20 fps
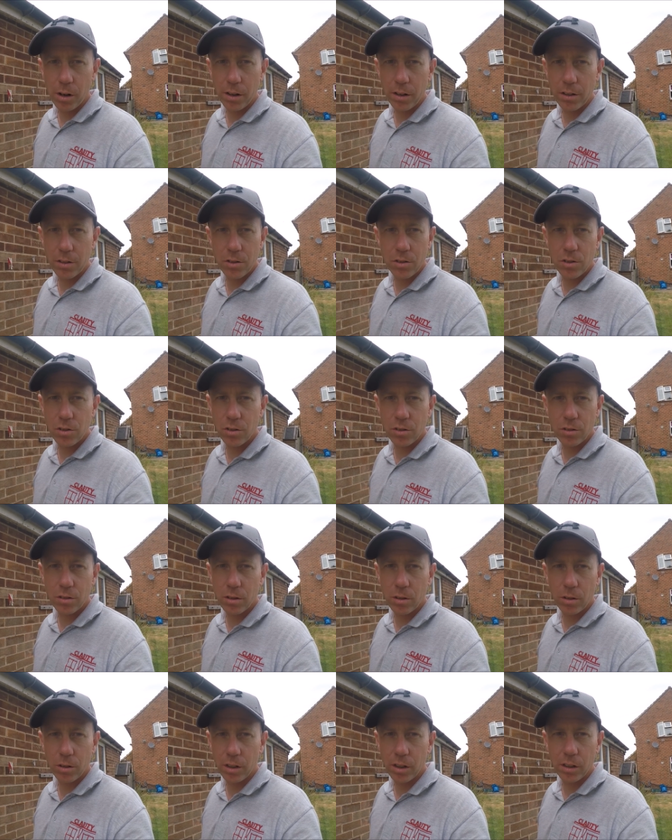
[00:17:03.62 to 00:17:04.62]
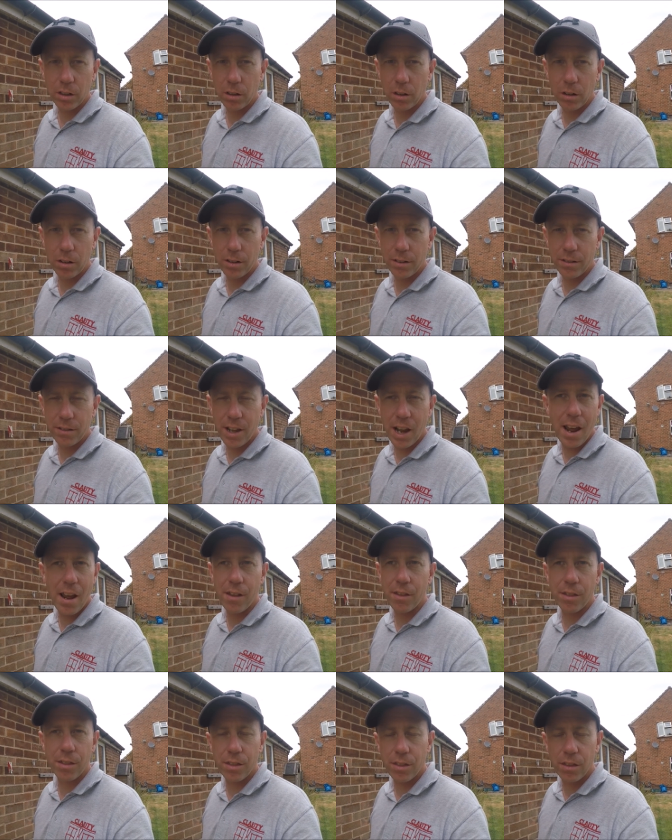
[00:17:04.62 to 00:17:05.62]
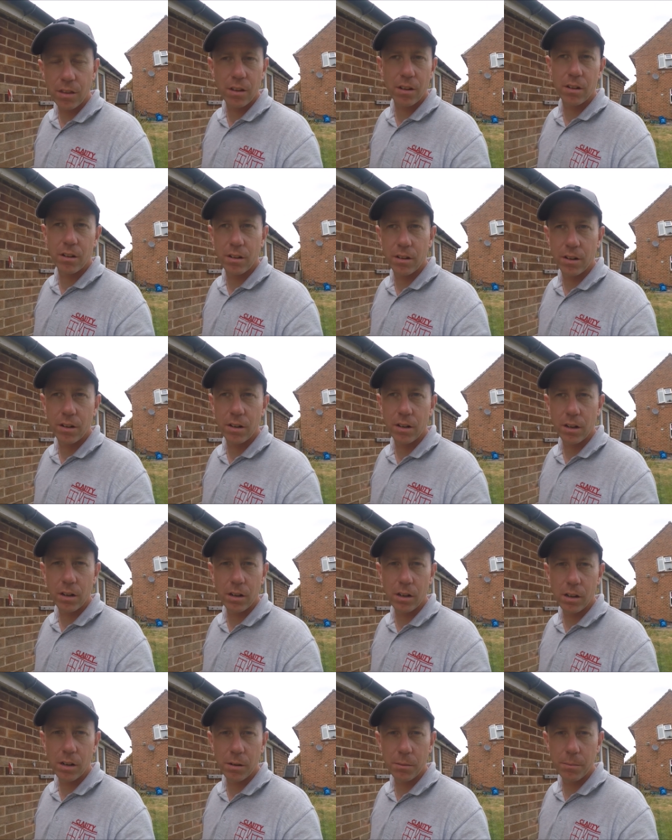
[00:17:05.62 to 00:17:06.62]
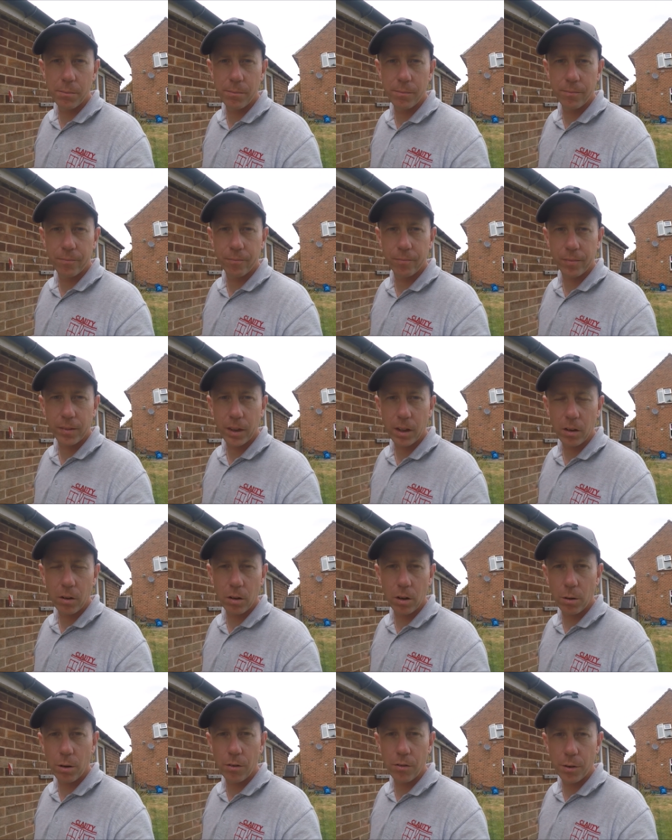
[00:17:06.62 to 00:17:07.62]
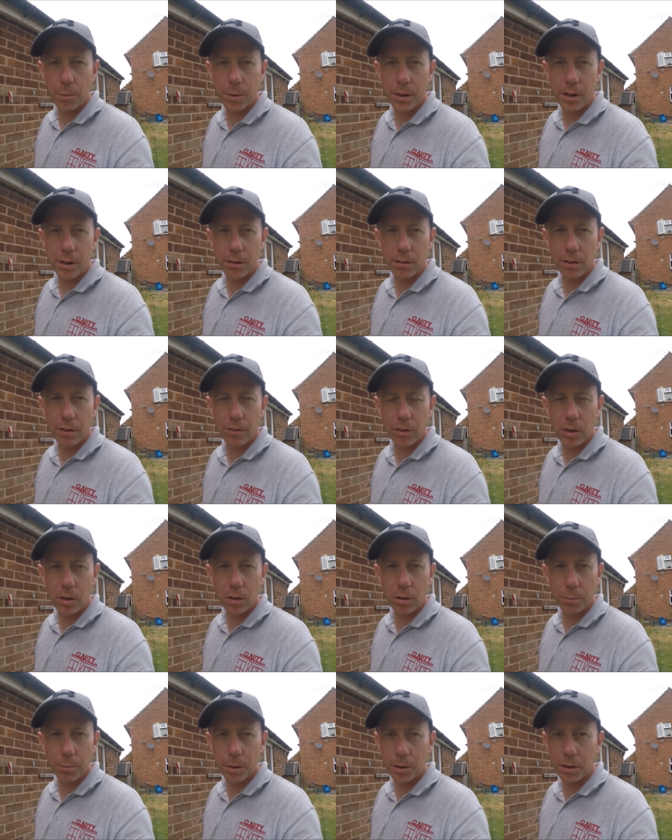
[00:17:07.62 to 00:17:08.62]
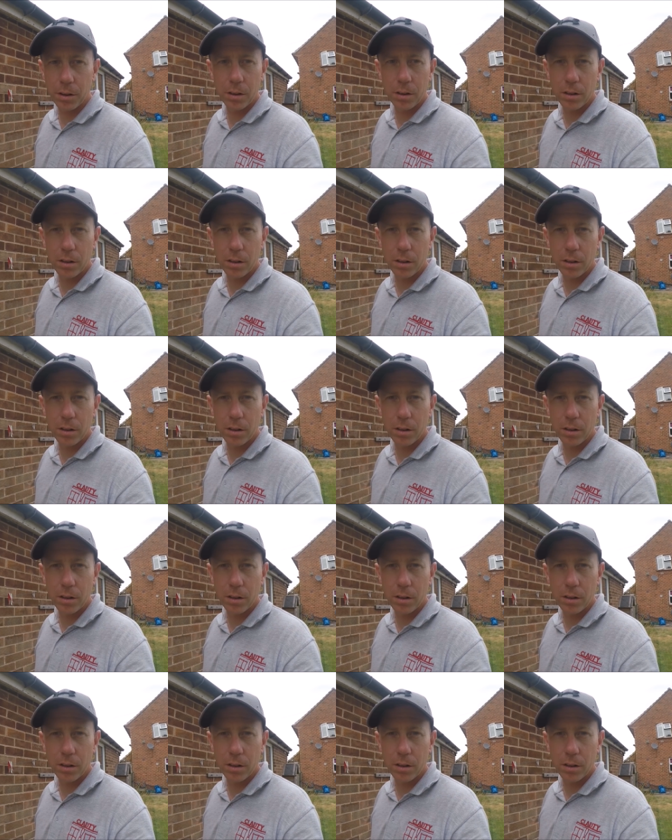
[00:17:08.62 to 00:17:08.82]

is just looking like death. I'll go over in a minute and you'll have a look, but